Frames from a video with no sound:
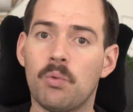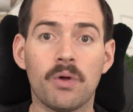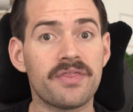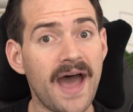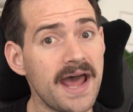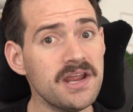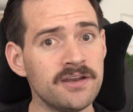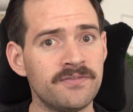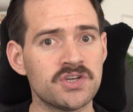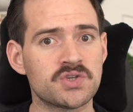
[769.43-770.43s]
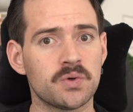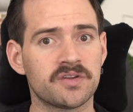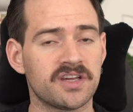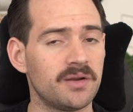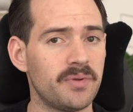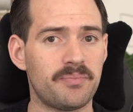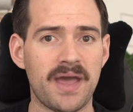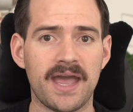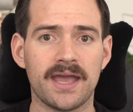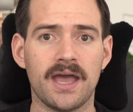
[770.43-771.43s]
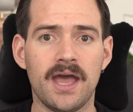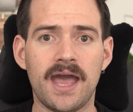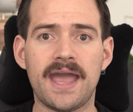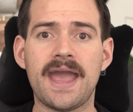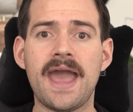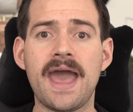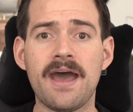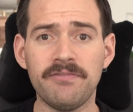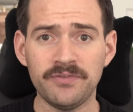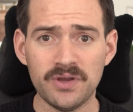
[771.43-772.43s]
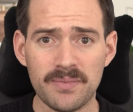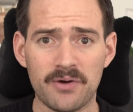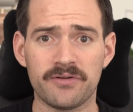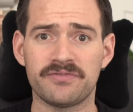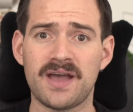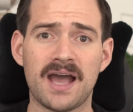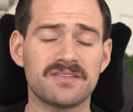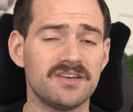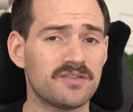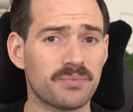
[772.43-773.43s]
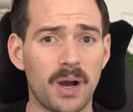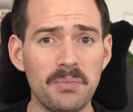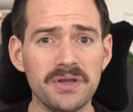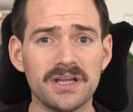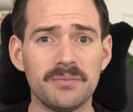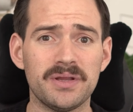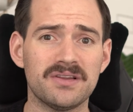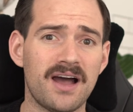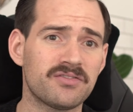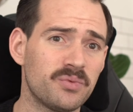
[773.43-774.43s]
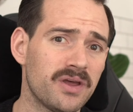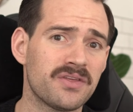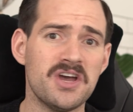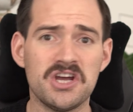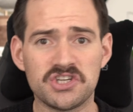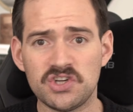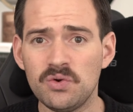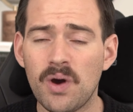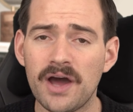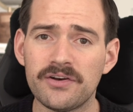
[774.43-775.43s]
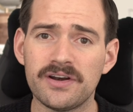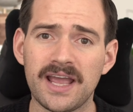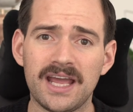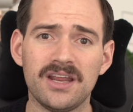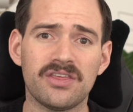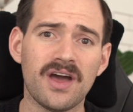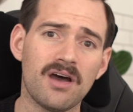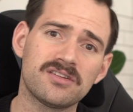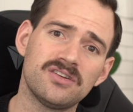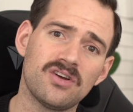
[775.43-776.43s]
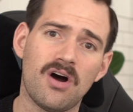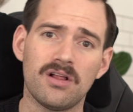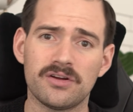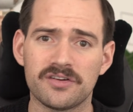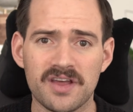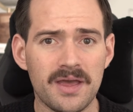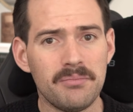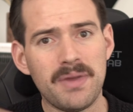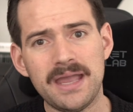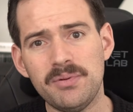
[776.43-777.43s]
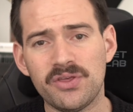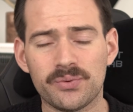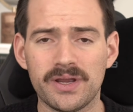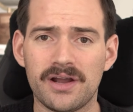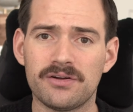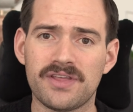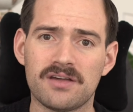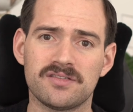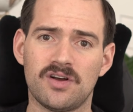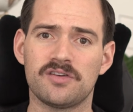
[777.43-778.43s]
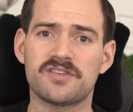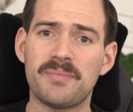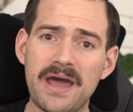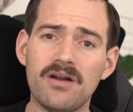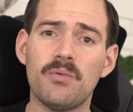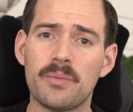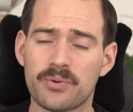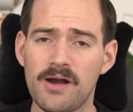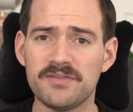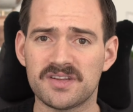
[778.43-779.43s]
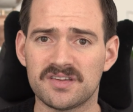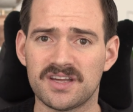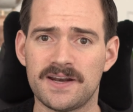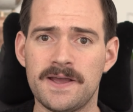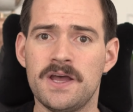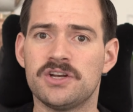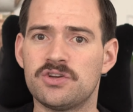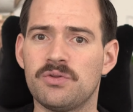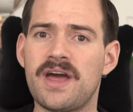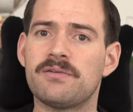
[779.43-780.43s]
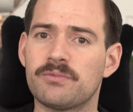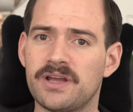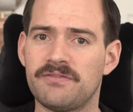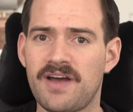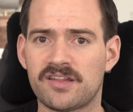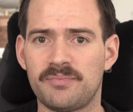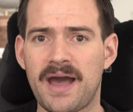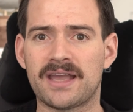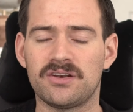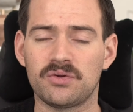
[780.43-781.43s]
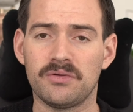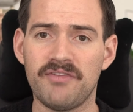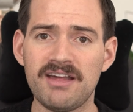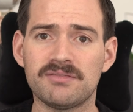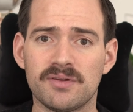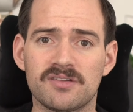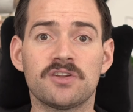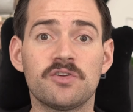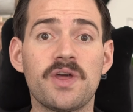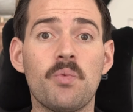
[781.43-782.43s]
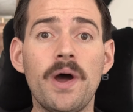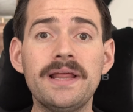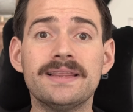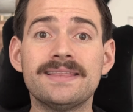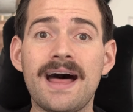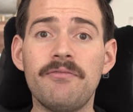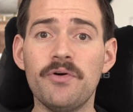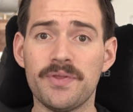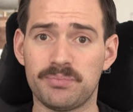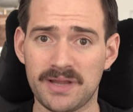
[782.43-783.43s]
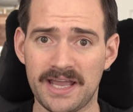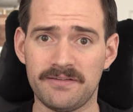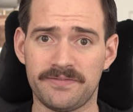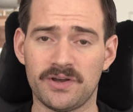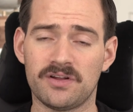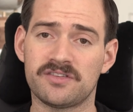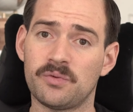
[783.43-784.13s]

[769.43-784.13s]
Well, that individual is going to be paying a hefty amount of tax, and he's probably going to be left with $280,000, maybe $300,000, depending on what province he's in, to then reinvest back into investment. So they want to level the playing field.